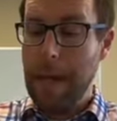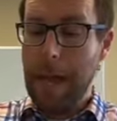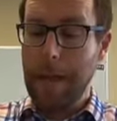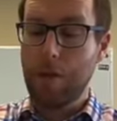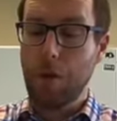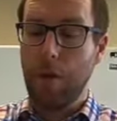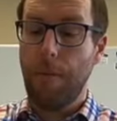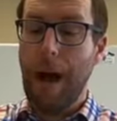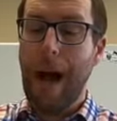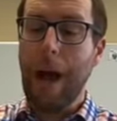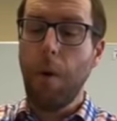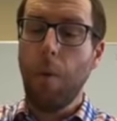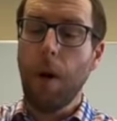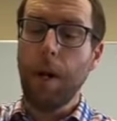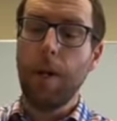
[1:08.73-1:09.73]
And so if
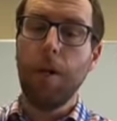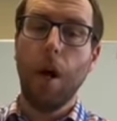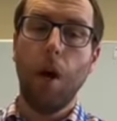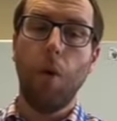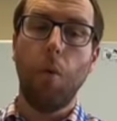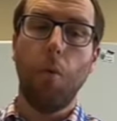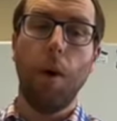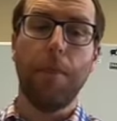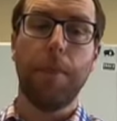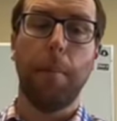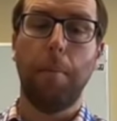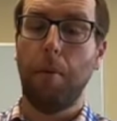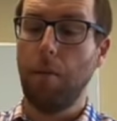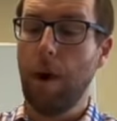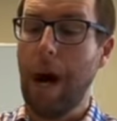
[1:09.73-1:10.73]
I want to know what the
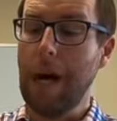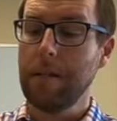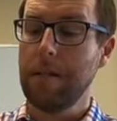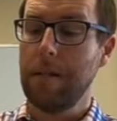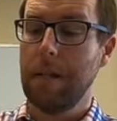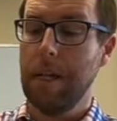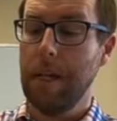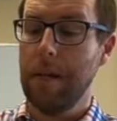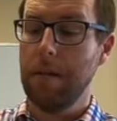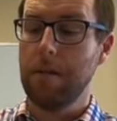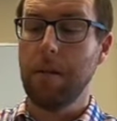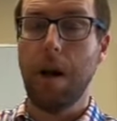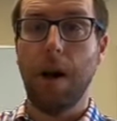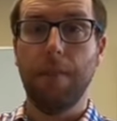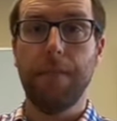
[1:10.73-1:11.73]
porosity
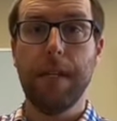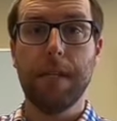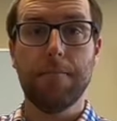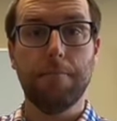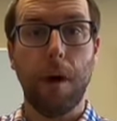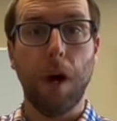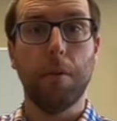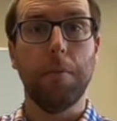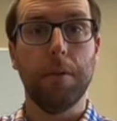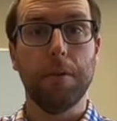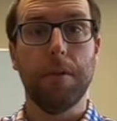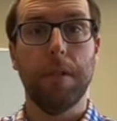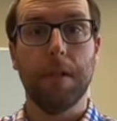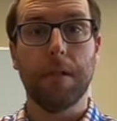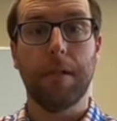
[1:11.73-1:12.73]
is of these
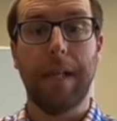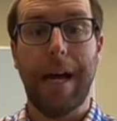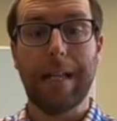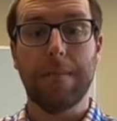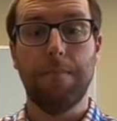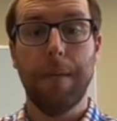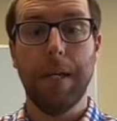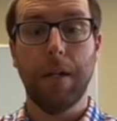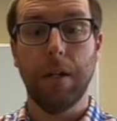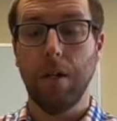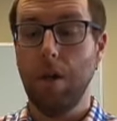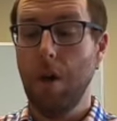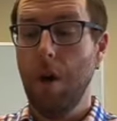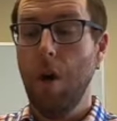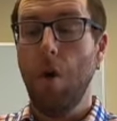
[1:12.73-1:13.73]
marbles in this glass beaker,